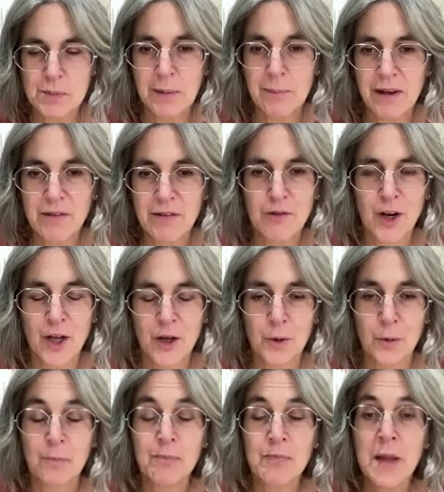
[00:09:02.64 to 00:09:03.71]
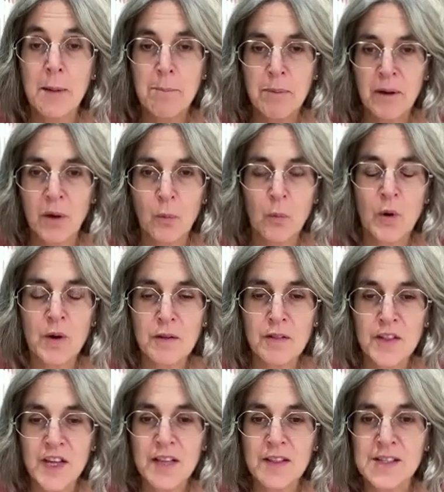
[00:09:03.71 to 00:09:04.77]
me in my flow. But one
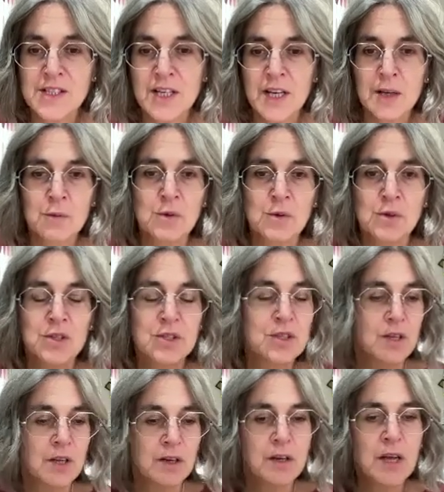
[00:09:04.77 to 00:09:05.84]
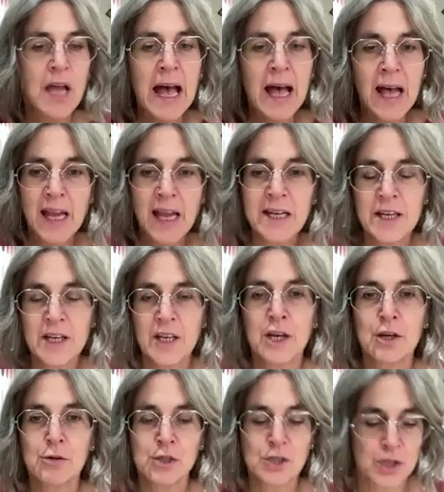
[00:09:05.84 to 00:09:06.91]
thing that I would highly
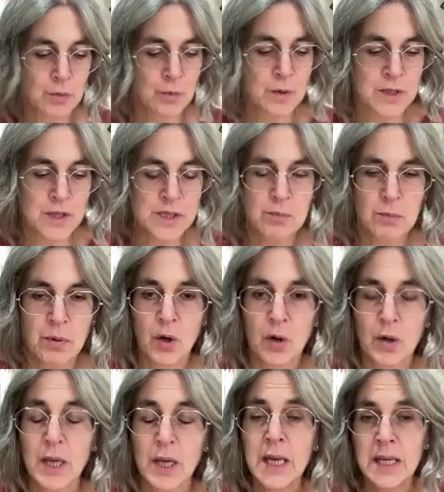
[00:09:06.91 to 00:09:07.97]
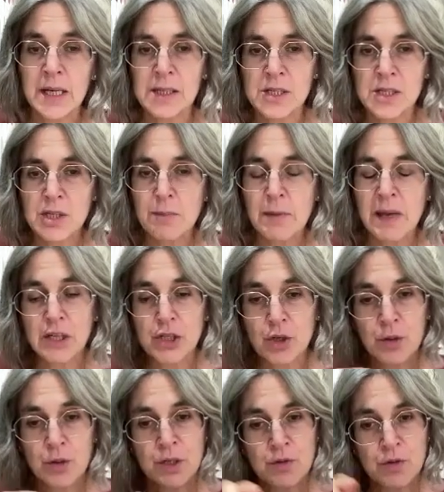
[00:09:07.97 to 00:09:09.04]
encourage you with this block is to make
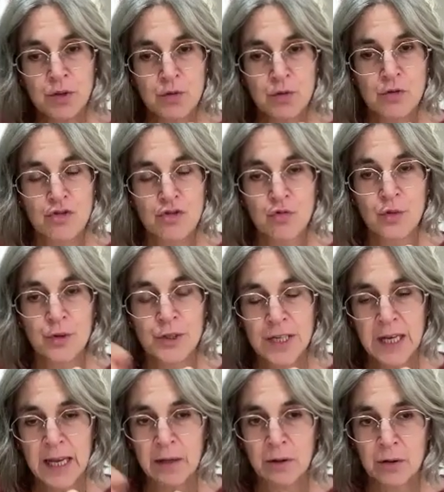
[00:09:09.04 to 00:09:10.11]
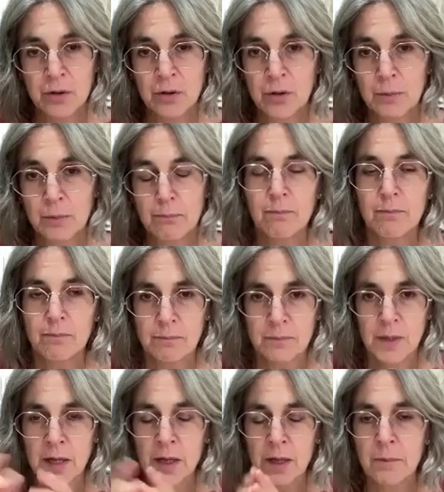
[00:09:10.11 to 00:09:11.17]
sure you do draw the diagonal
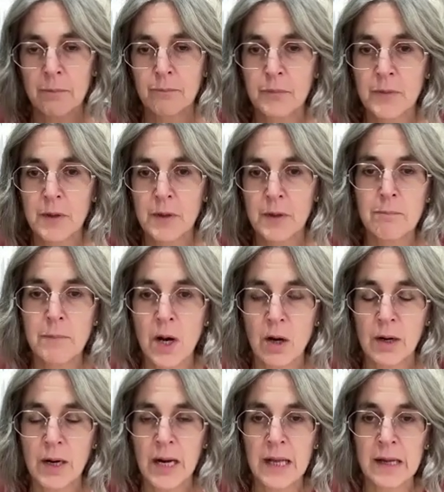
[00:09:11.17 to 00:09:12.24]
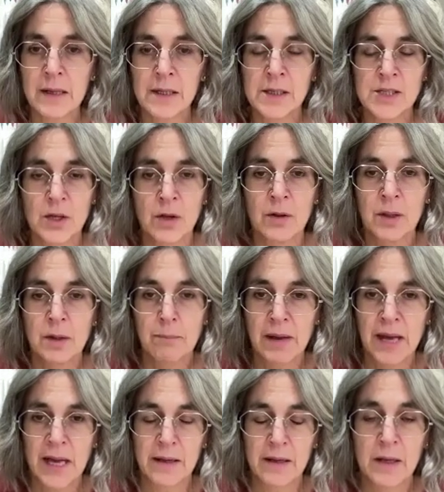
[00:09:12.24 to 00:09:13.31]
mark lines on the
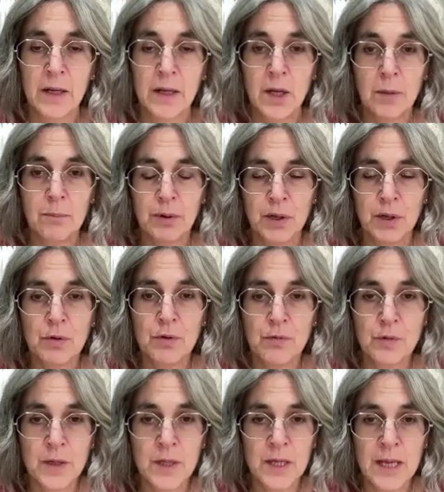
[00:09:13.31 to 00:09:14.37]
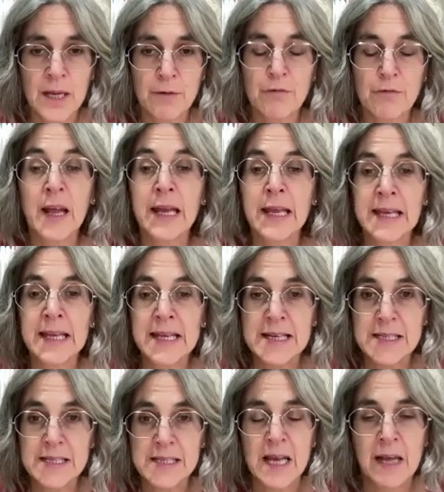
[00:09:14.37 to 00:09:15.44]
back, both for the flying
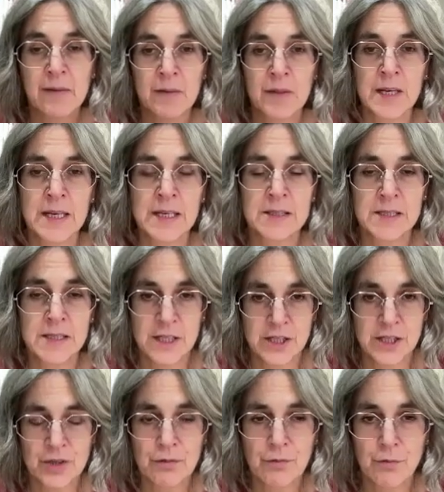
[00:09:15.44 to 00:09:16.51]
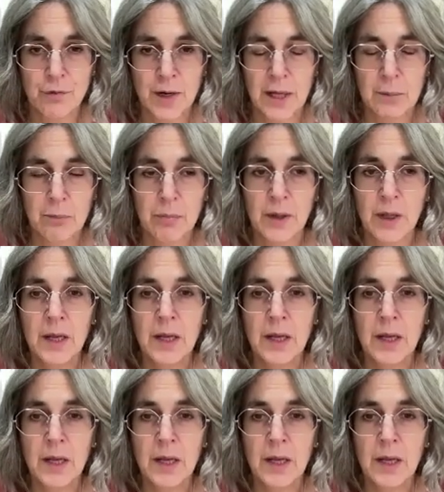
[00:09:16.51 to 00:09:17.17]
geese and the stitch and flip,